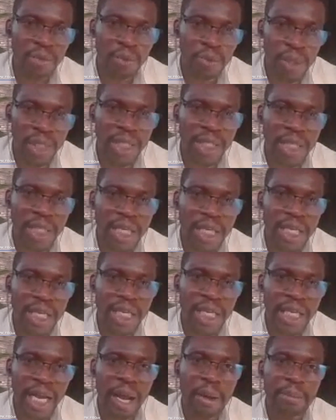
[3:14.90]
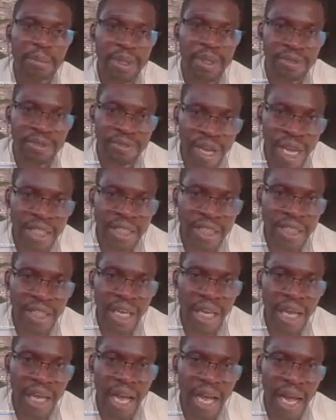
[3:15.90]
we can prevent
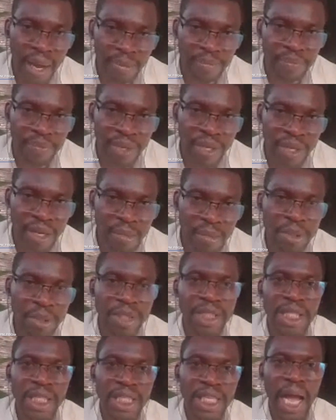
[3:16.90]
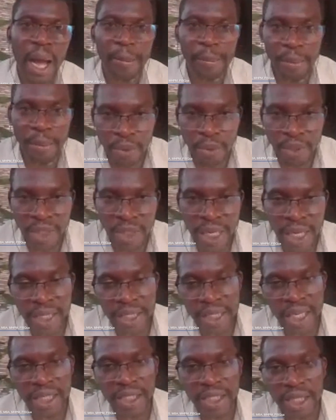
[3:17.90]
harm, but it happens in
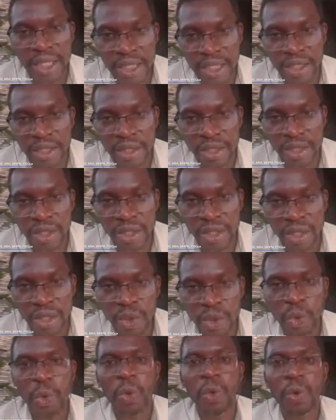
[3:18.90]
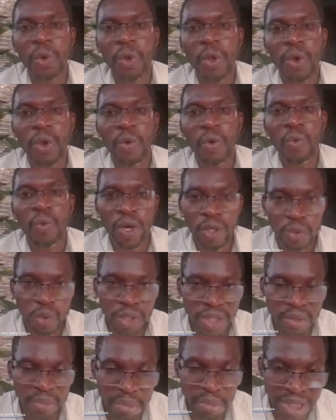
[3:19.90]
healthcare settings. So
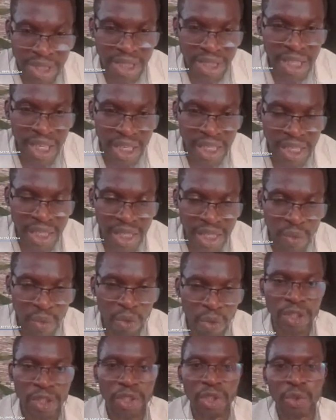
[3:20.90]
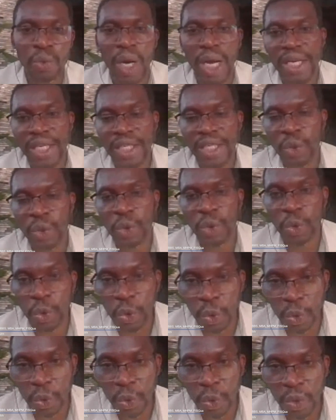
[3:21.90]
what was the missing link? What do I need to
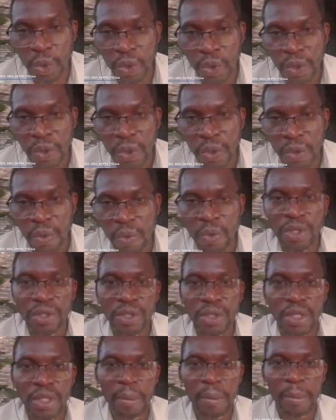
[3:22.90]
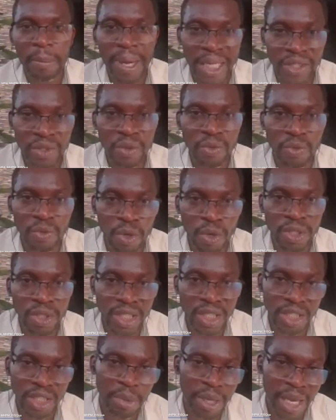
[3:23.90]
do? Was part of
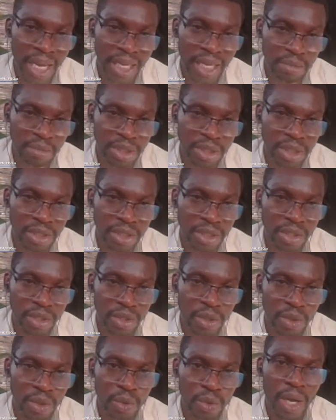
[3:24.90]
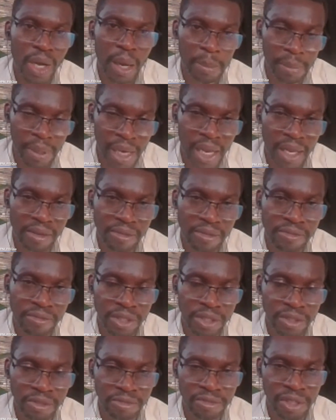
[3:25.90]
what inspired me to apply
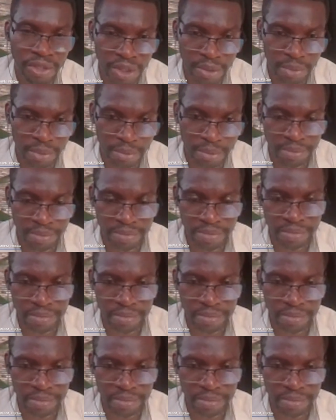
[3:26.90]
for the fellowship.